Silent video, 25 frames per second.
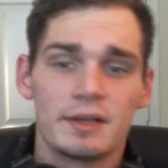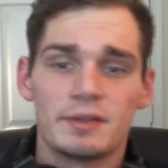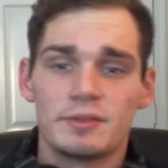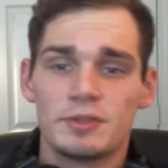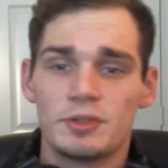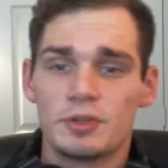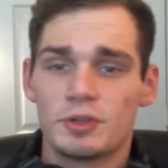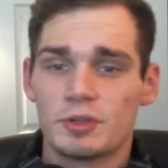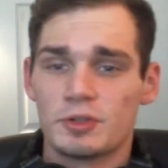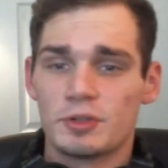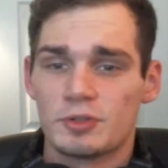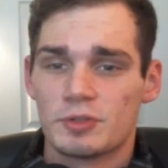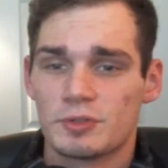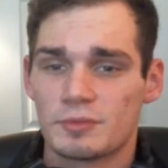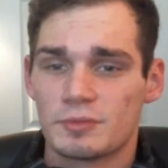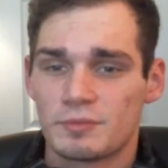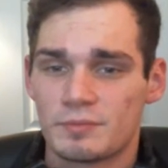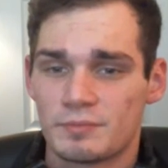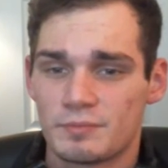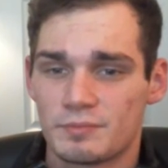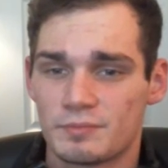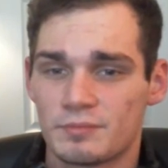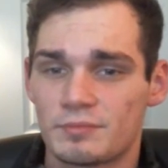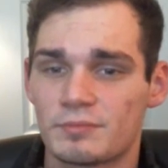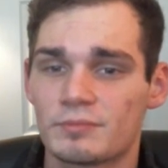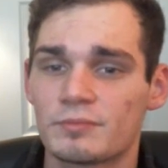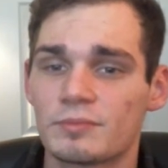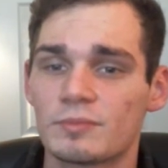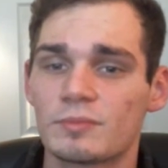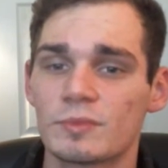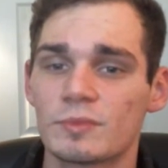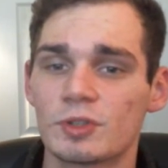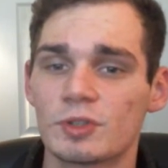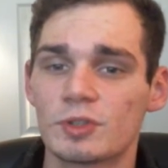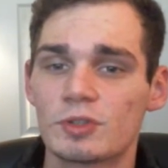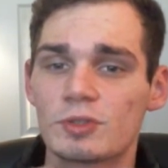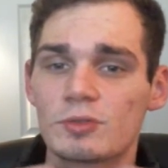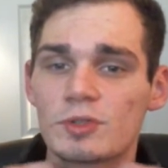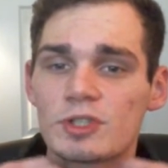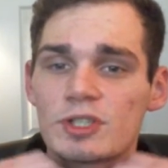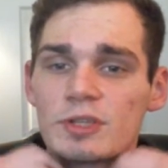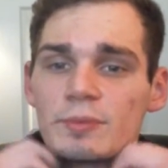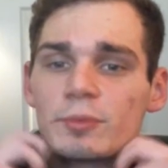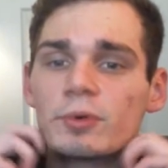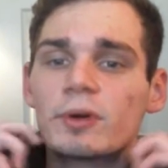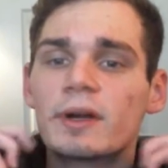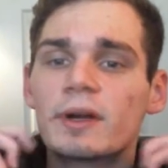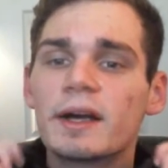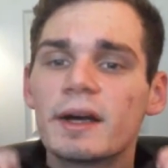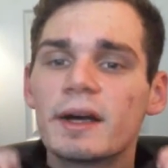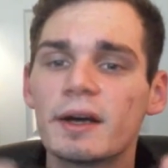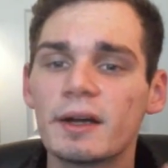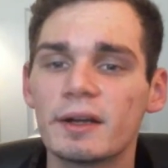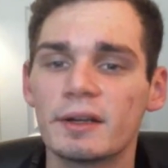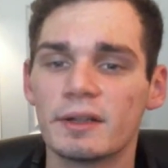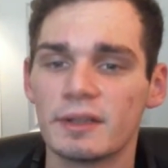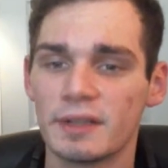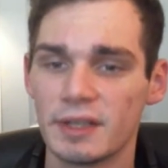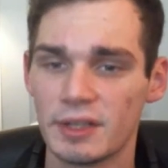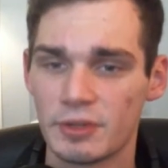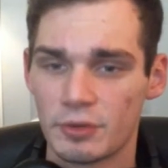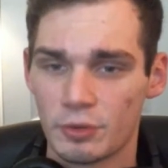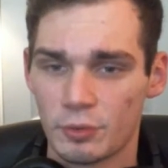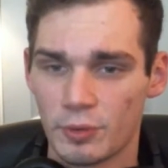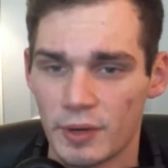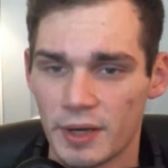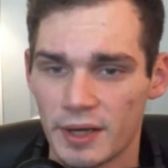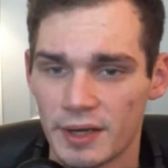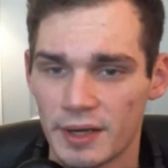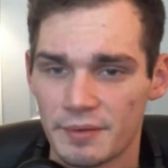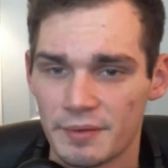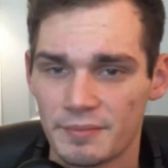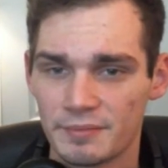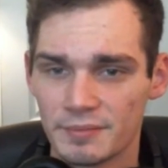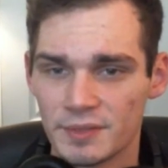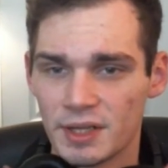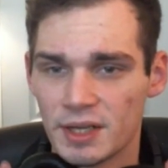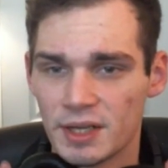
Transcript: you can twist them around either way.